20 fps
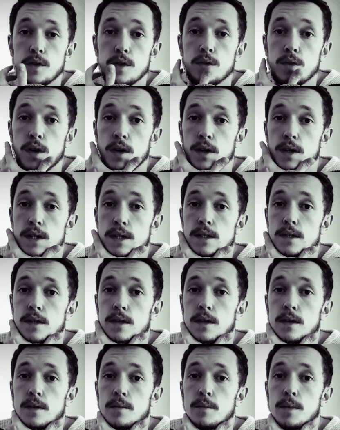you guys,
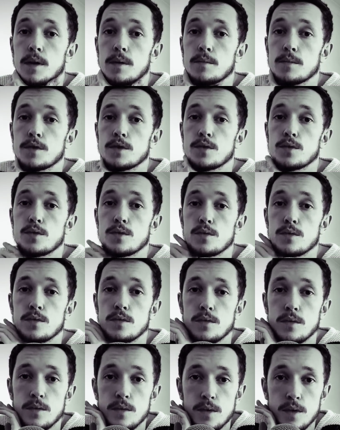I'm sure
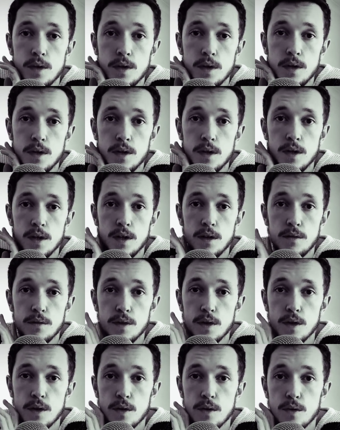if
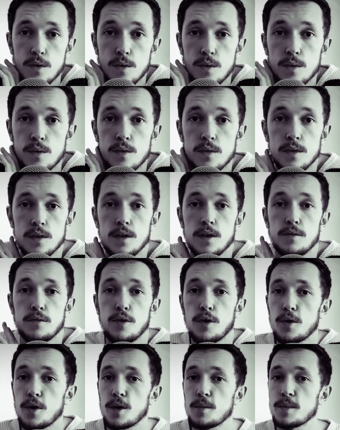you have
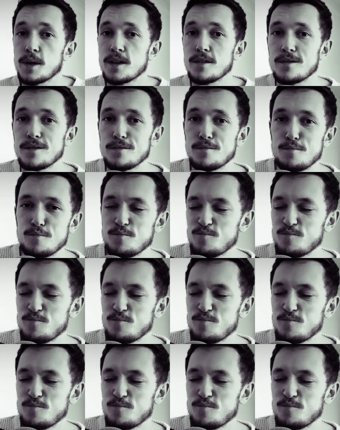grown up in